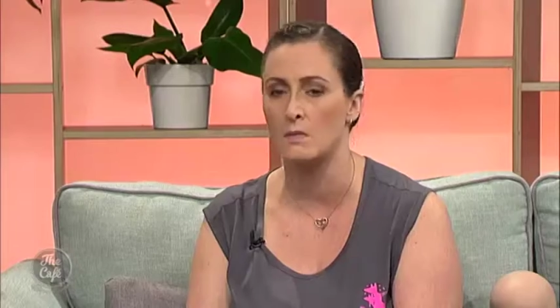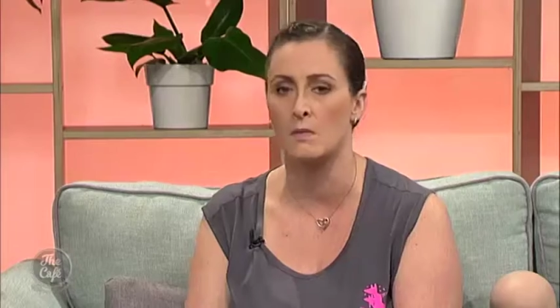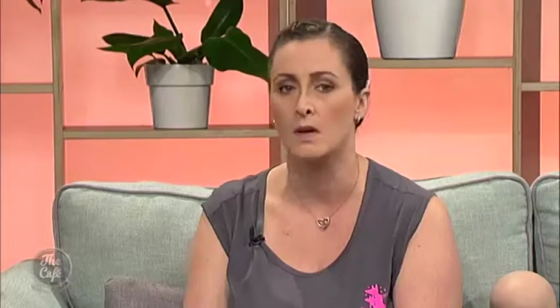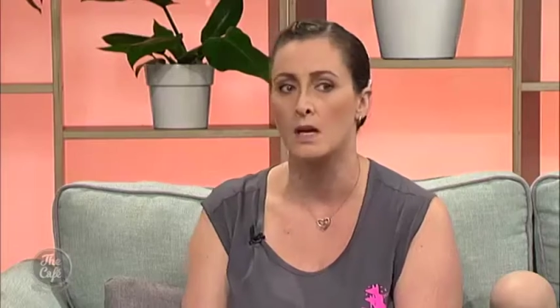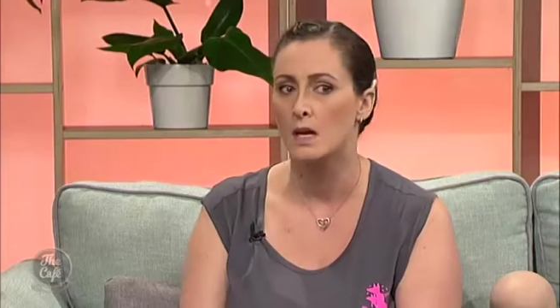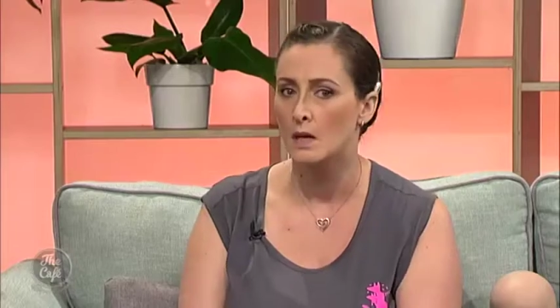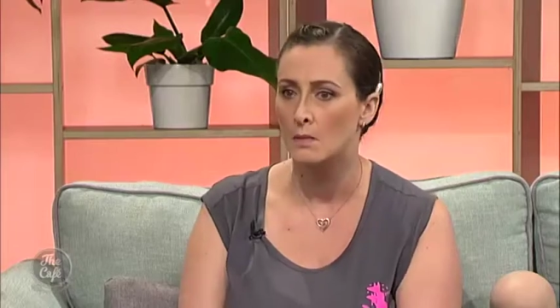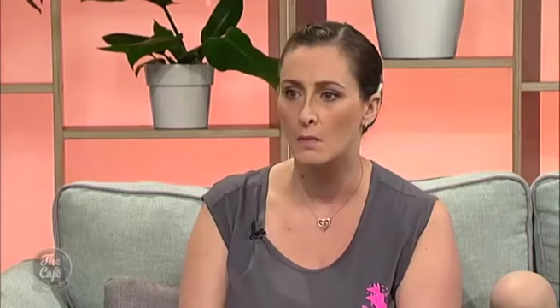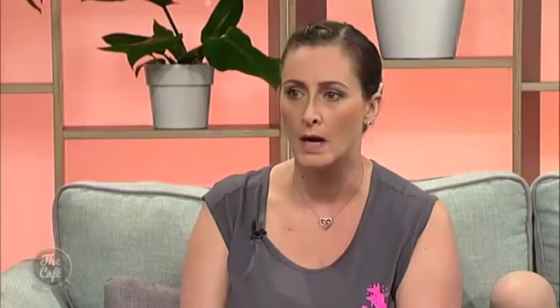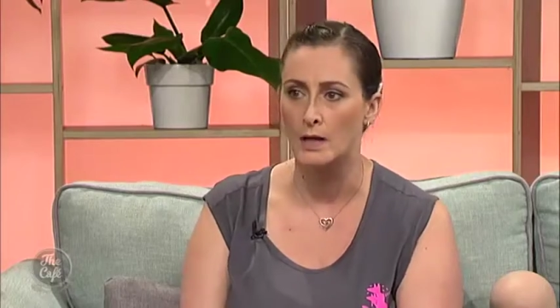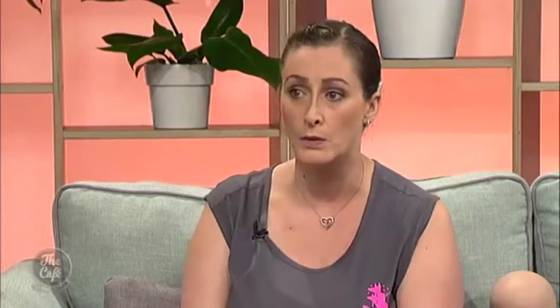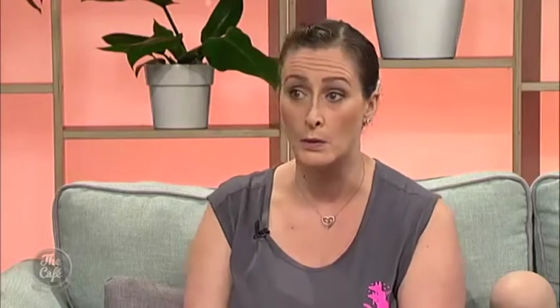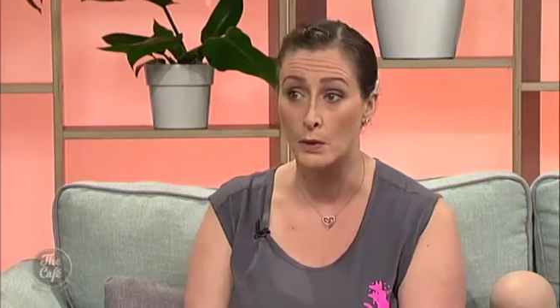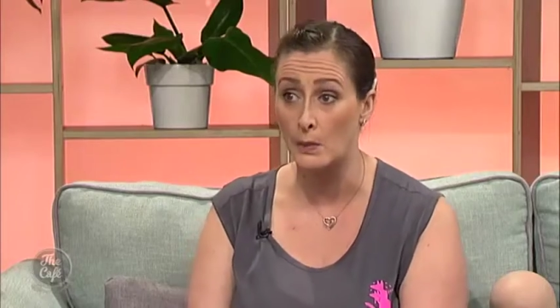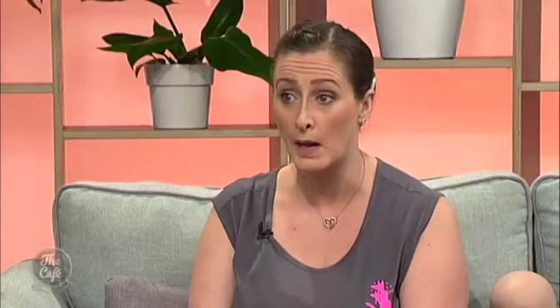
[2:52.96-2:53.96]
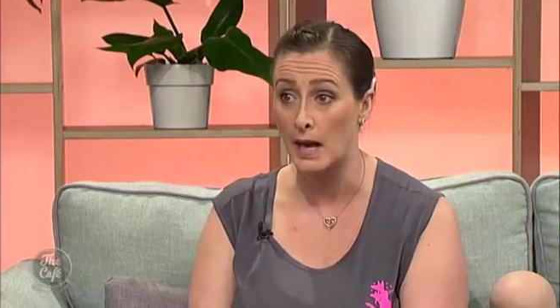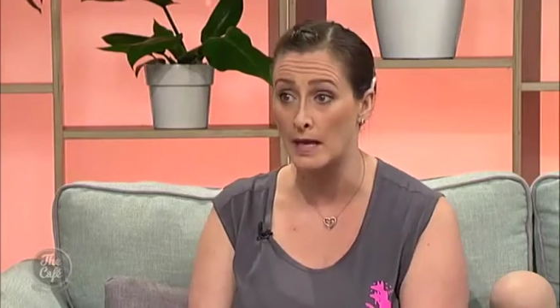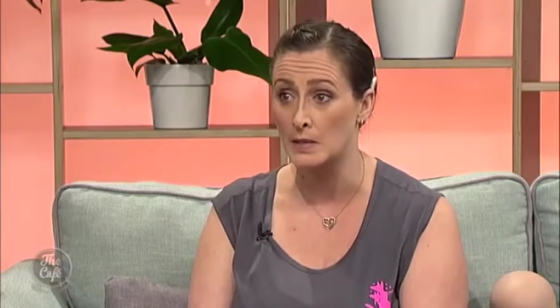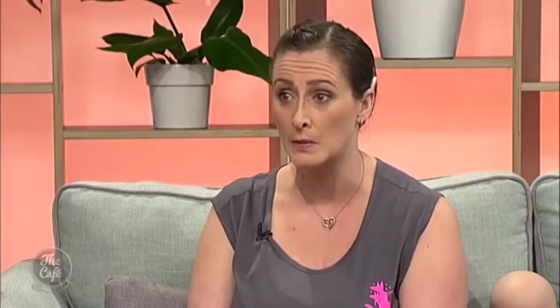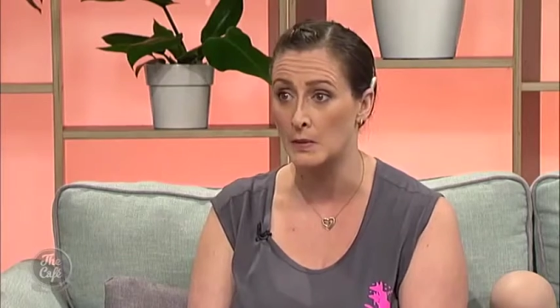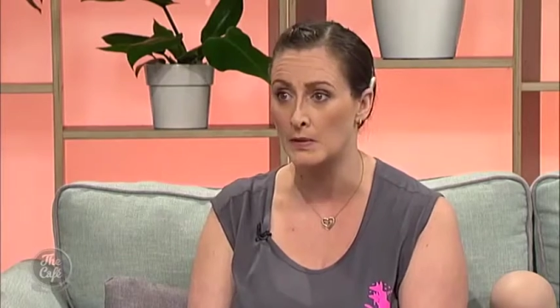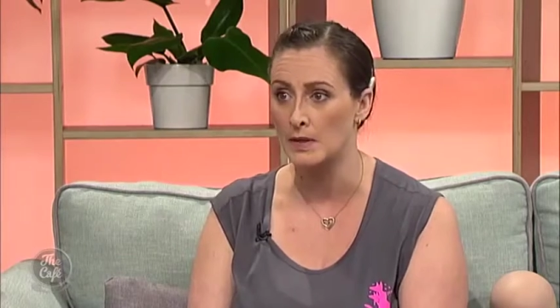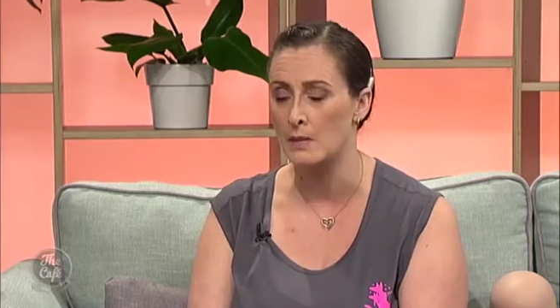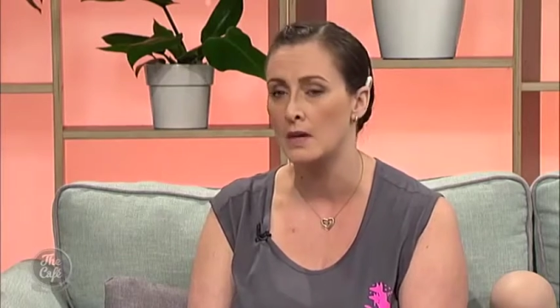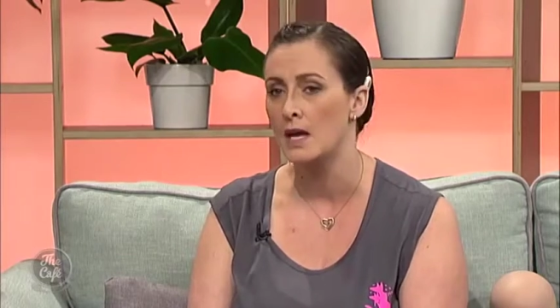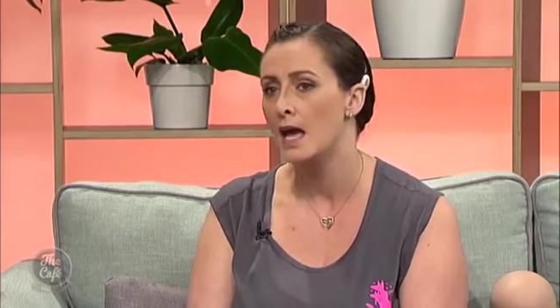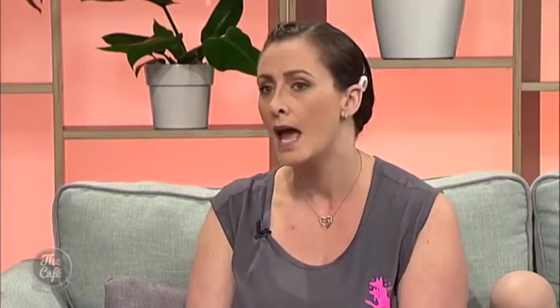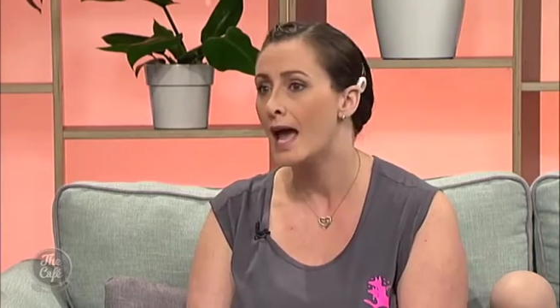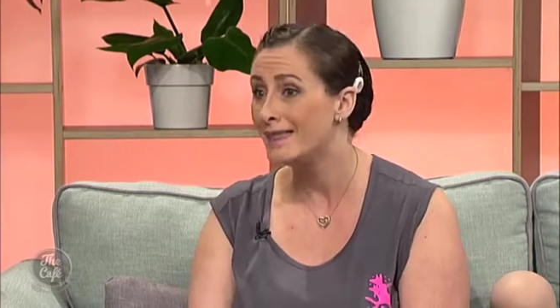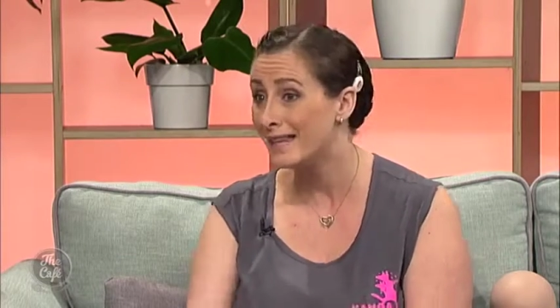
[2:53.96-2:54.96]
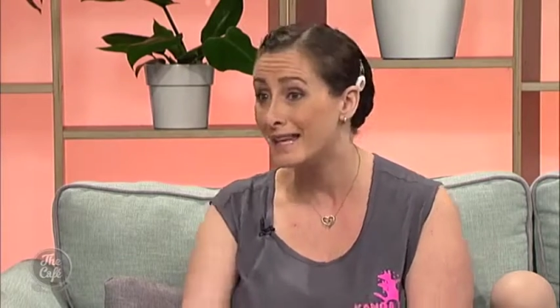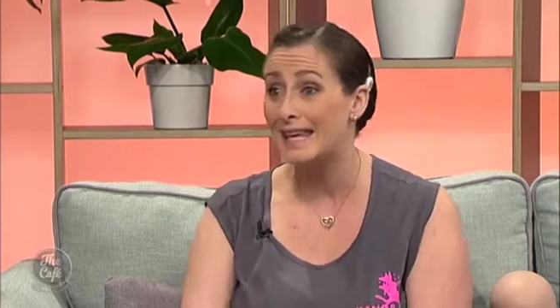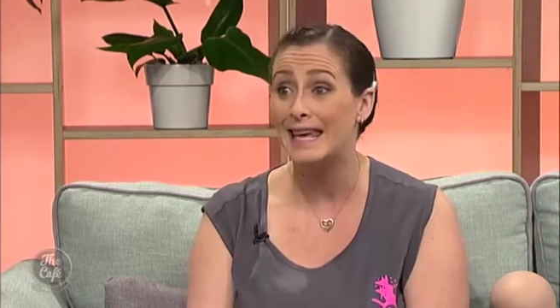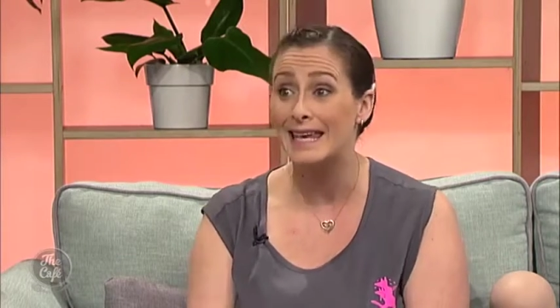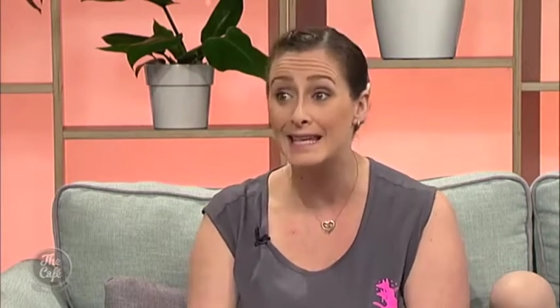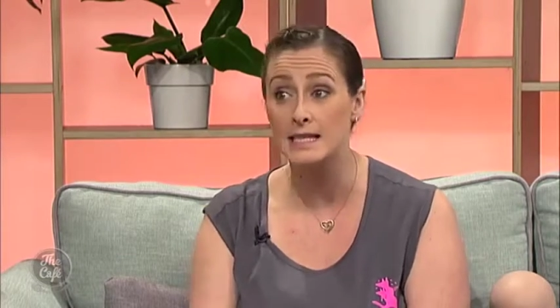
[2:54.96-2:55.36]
them, my daughter plays with them, and the yeah.